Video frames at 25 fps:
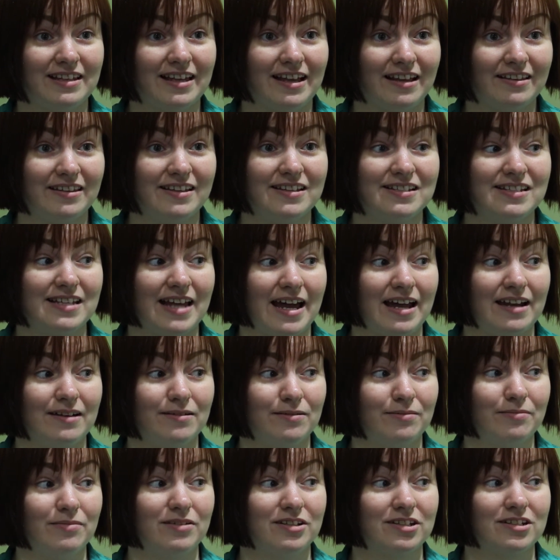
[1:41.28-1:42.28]
illness,
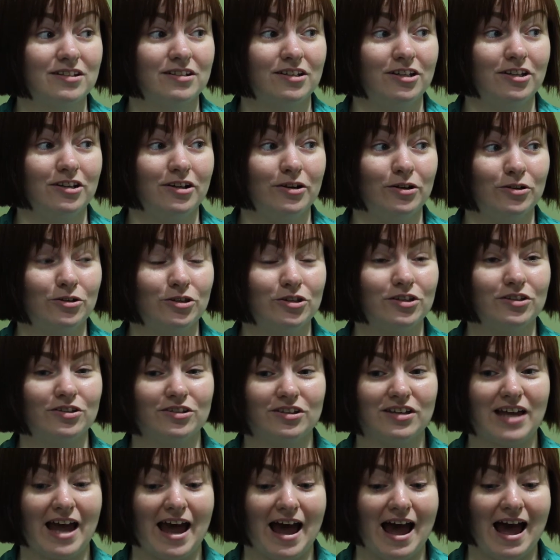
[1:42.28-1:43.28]
and, you know,
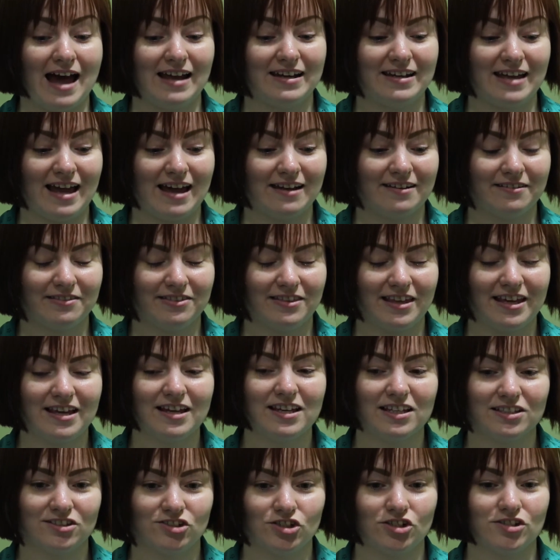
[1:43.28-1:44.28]
and I
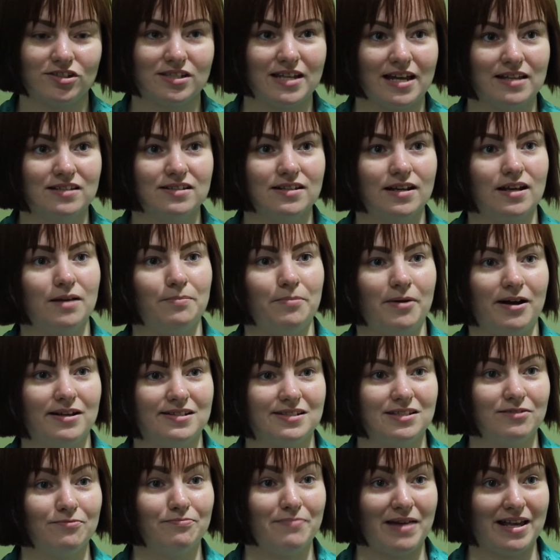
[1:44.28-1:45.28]
think it just sends like a
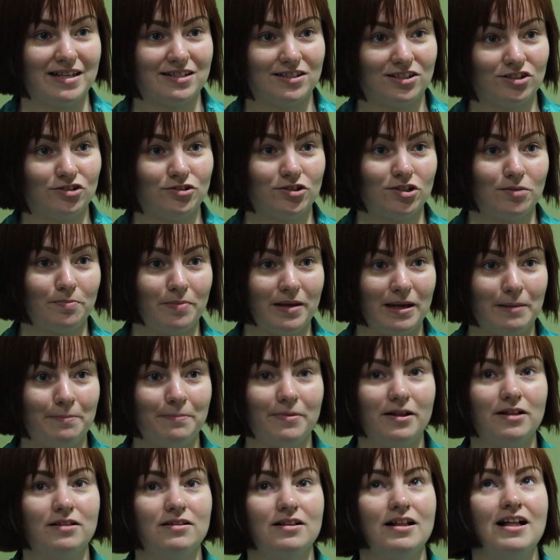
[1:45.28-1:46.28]
positive message to
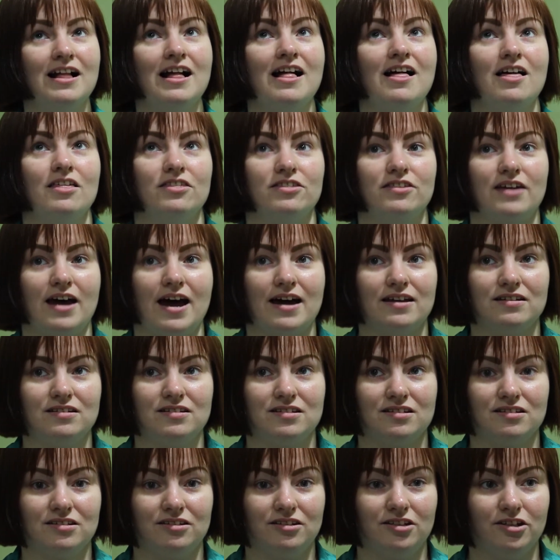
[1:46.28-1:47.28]
people
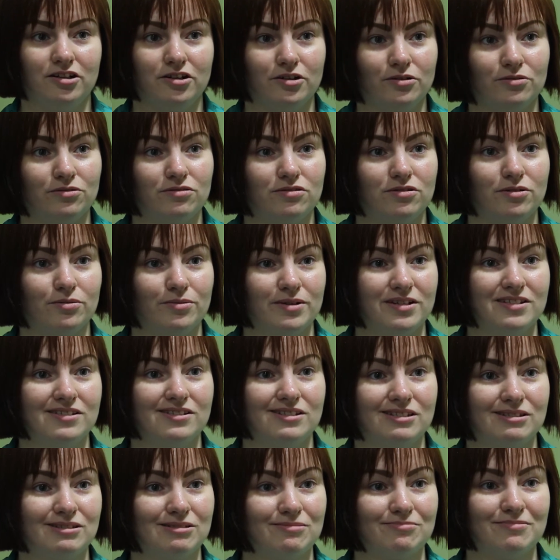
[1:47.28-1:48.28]
that, you know, there
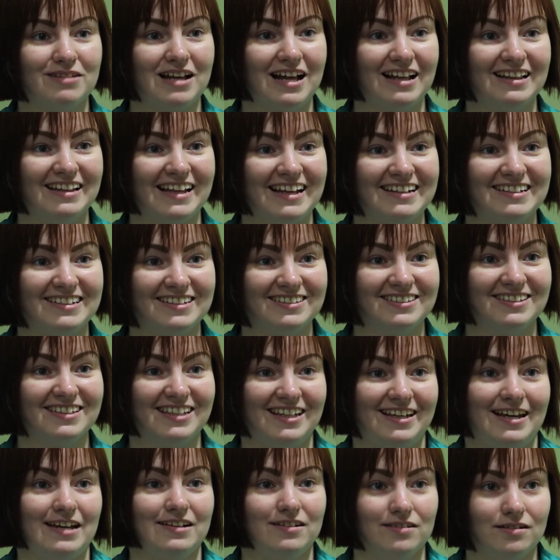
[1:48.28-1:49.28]
is a light at
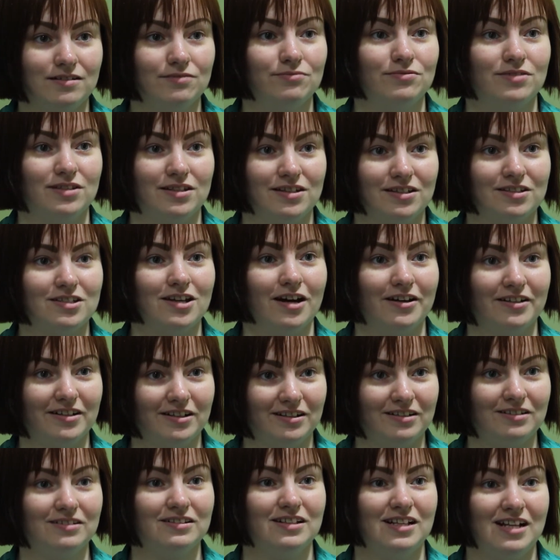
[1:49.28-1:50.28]
the end of the
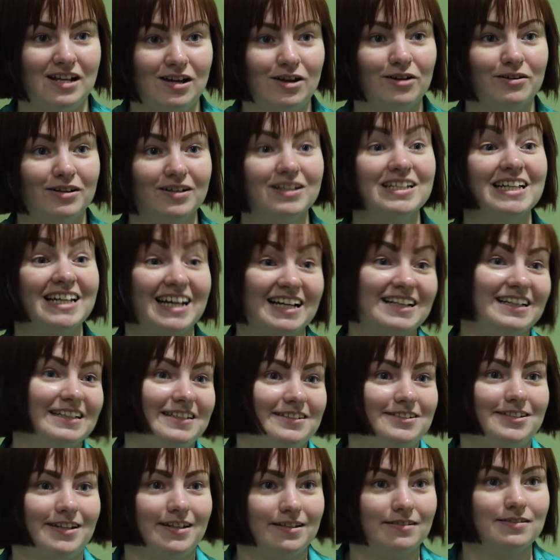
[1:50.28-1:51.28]
tunnel.
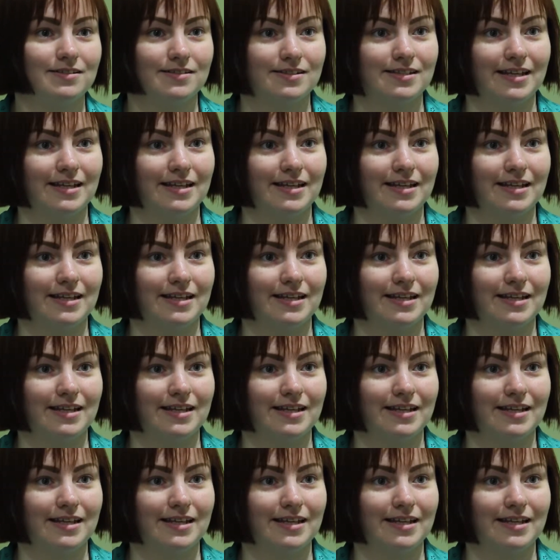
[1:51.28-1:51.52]
Cliche to